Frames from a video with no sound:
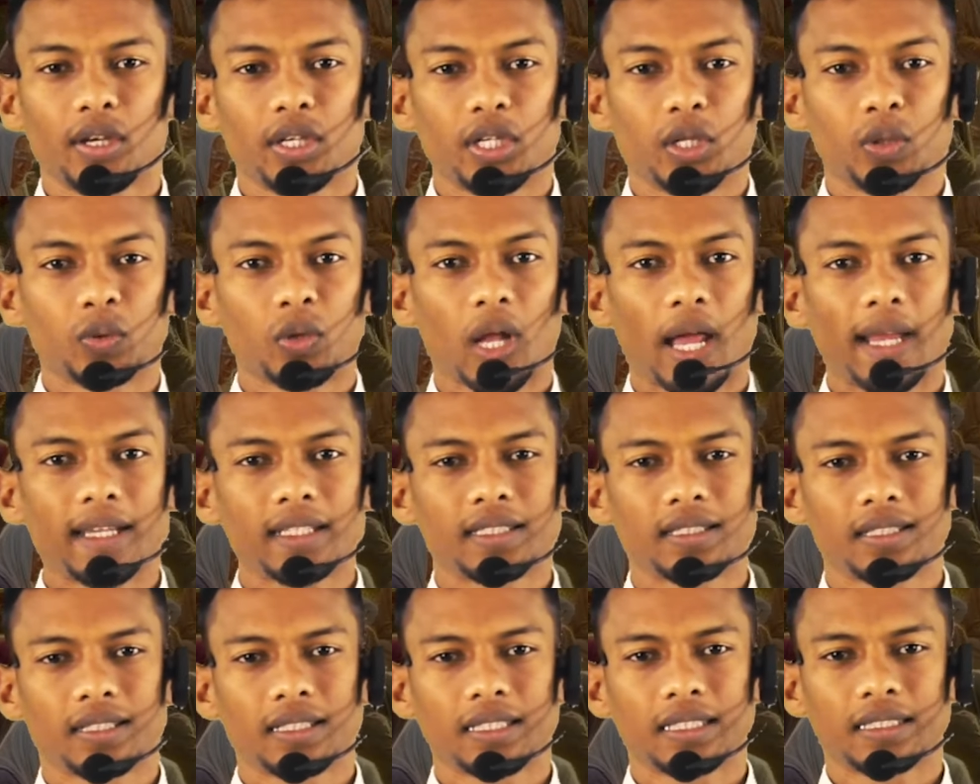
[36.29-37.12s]

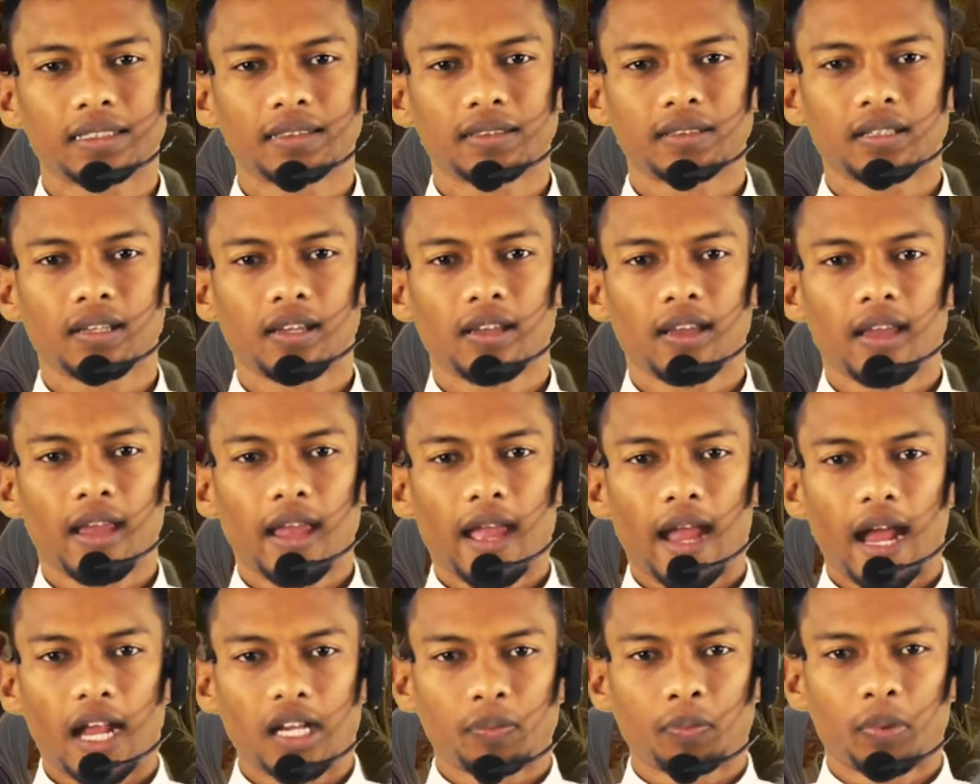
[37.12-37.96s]
uniting
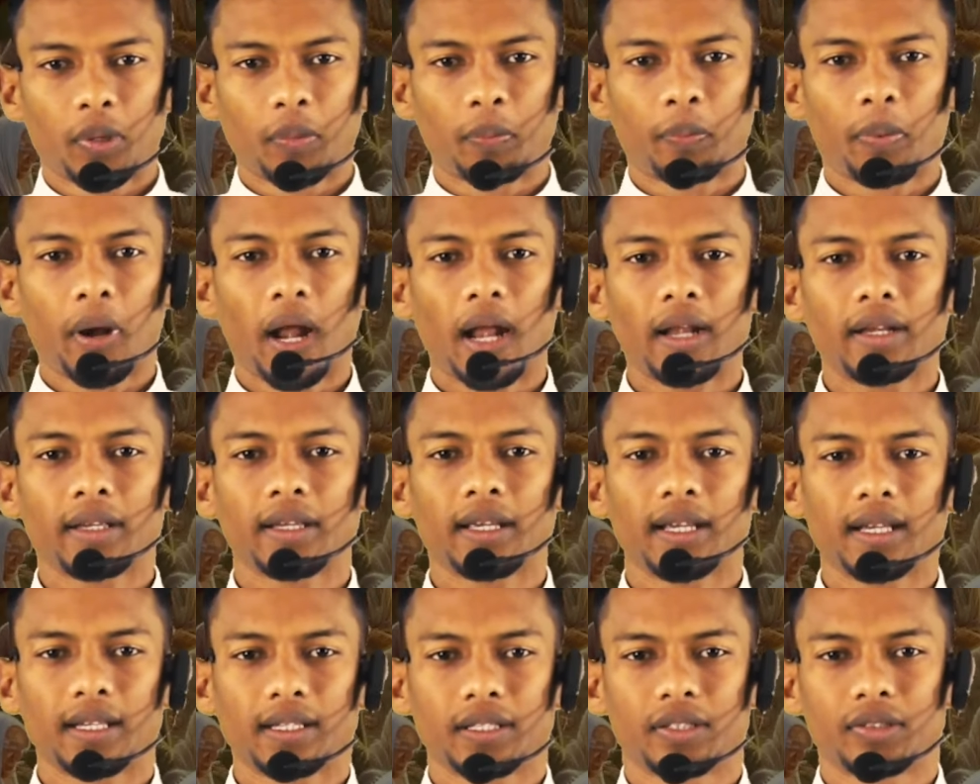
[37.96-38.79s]
and
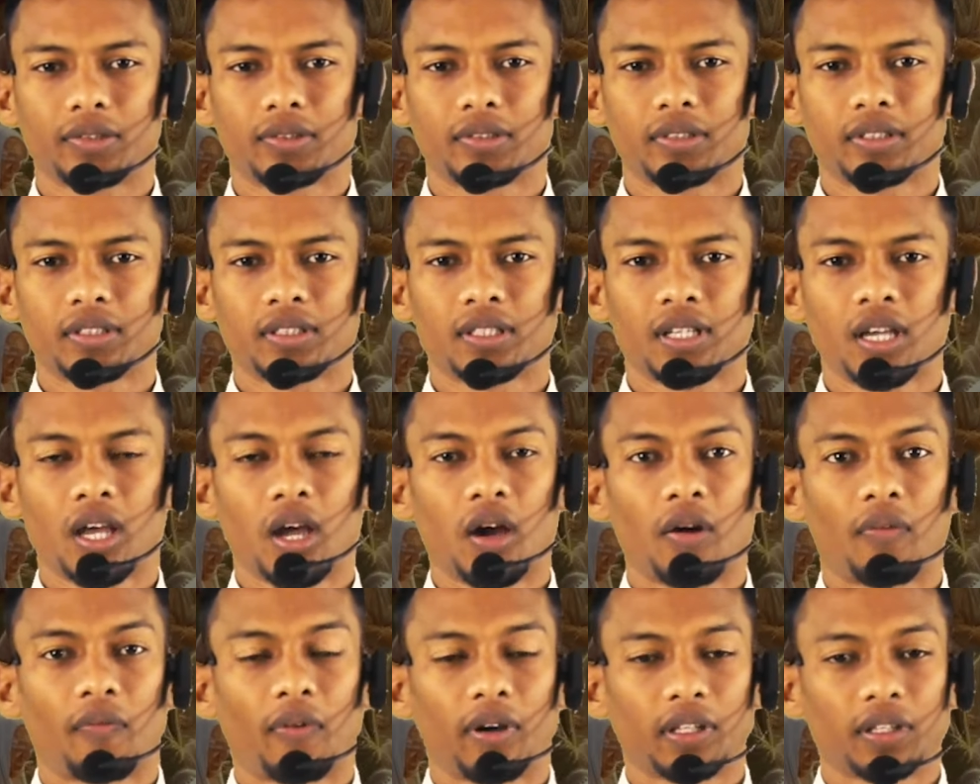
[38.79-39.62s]
preparing us
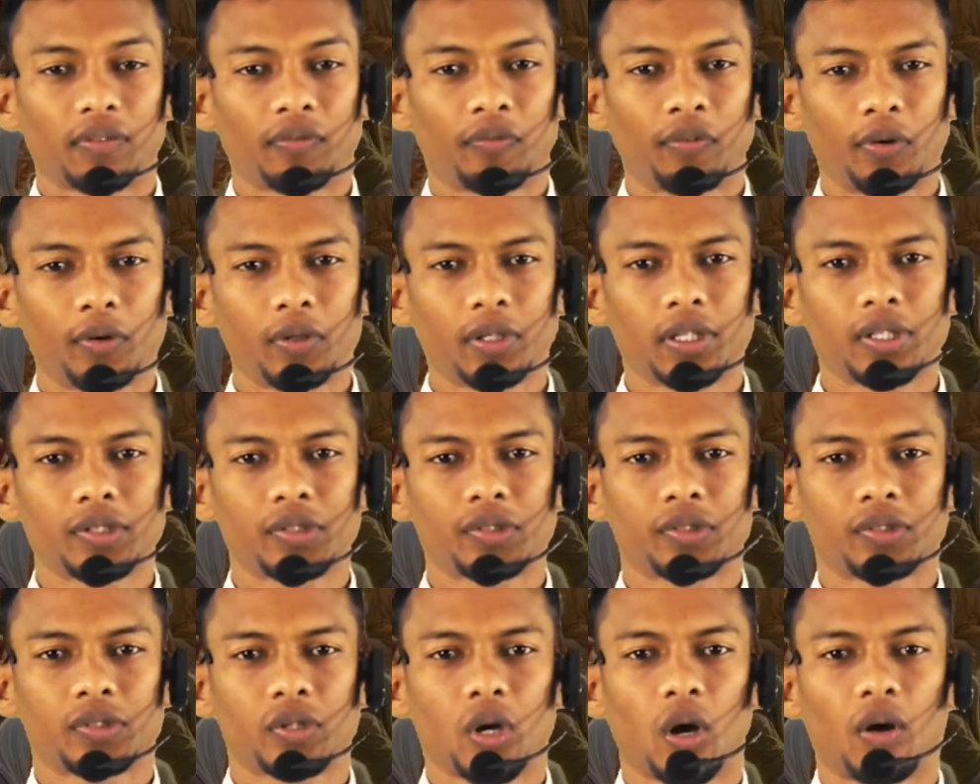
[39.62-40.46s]
for the
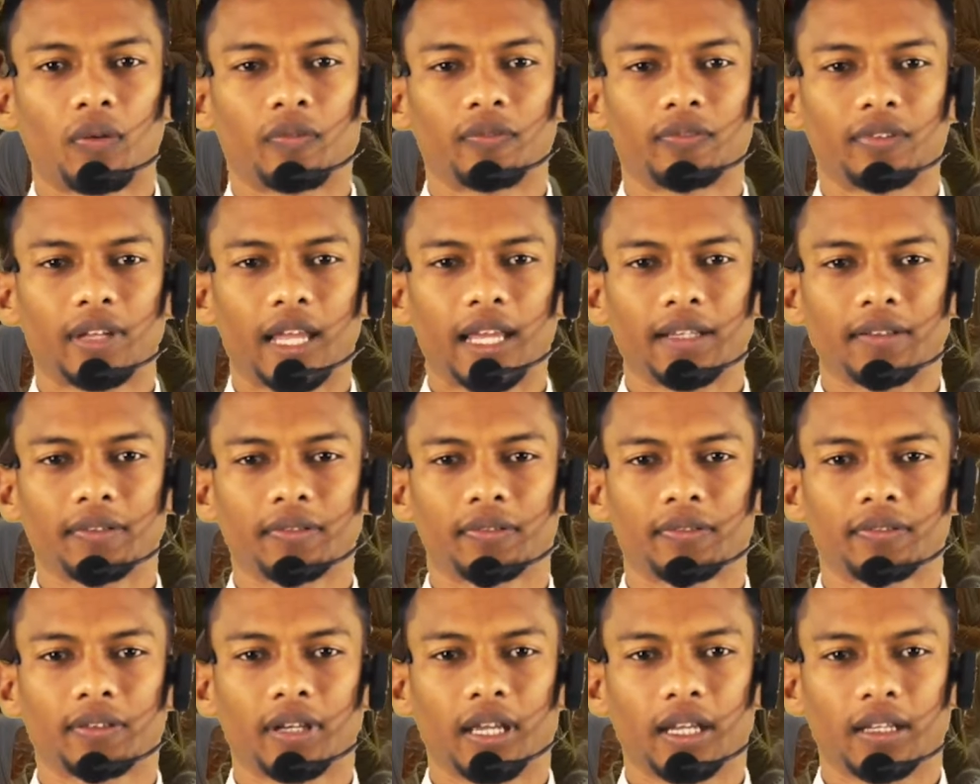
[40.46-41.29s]
fullness of
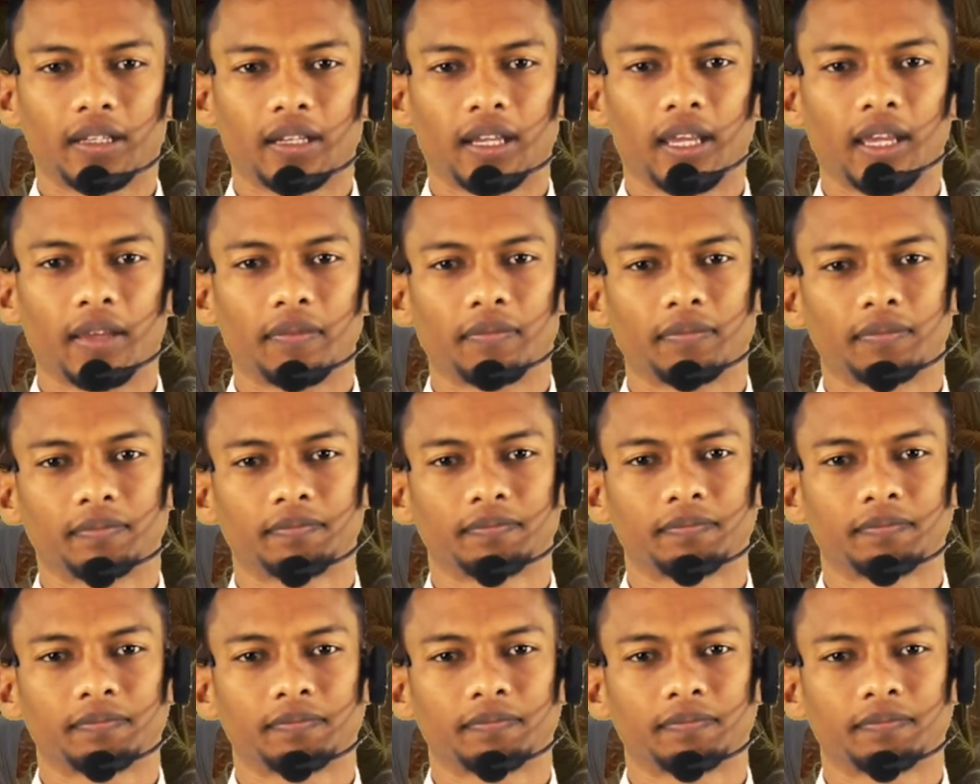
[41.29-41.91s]
life in Him.